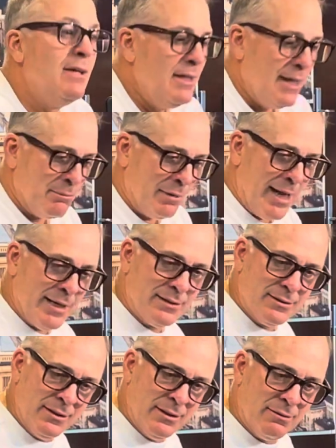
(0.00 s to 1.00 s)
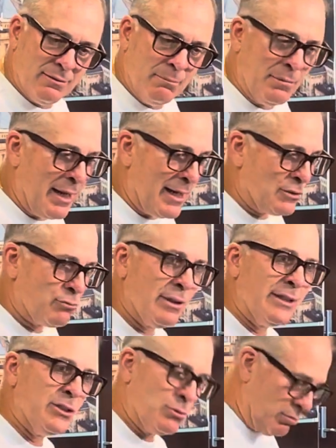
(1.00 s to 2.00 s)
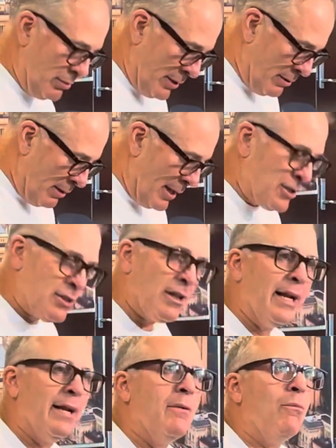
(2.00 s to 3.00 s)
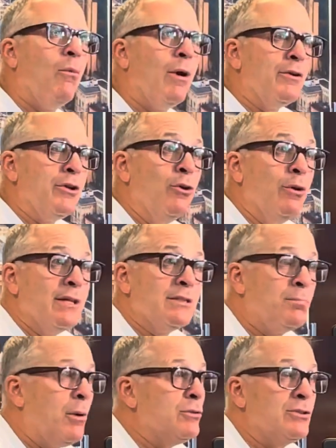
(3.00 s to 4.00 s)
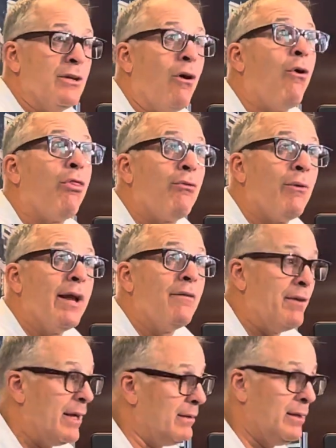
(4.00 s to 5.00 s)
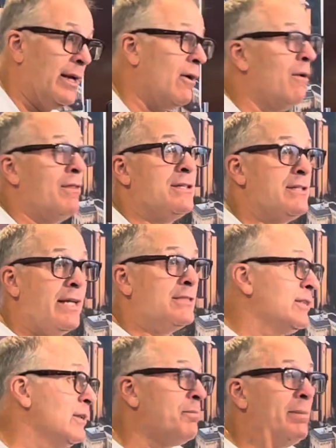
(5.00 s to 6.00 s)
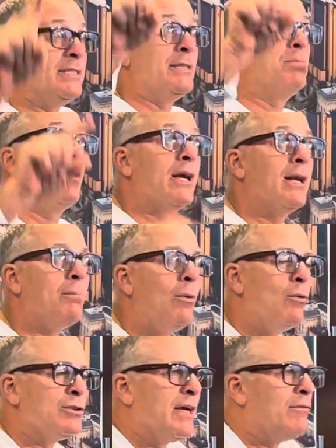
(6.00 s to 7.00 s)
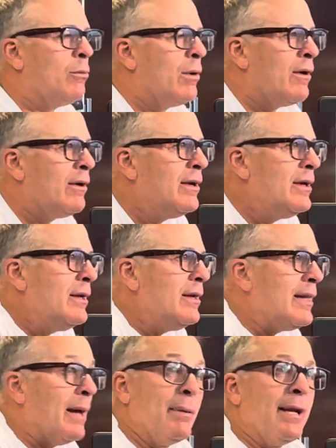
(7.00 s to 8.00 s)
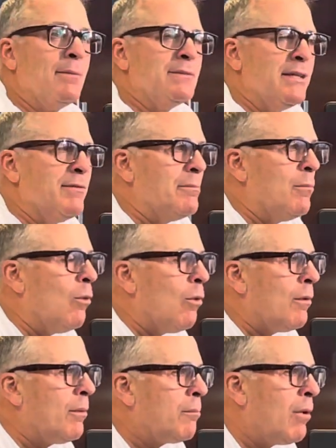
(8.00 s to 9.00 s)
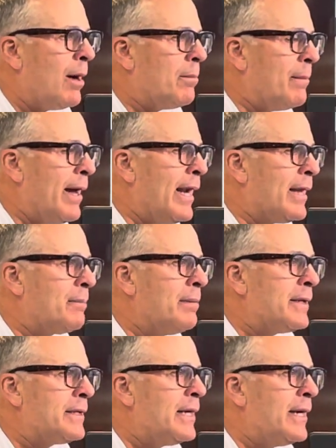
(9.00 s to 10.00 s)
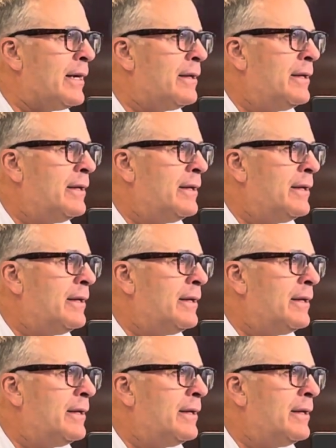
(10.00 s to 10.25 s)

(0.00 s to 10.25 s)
I'm glad it's really just, isolated in one unit as opposed to all three. If you had like all these things and you're busy plugging up holes everywhere, that becomes even more problematic. But,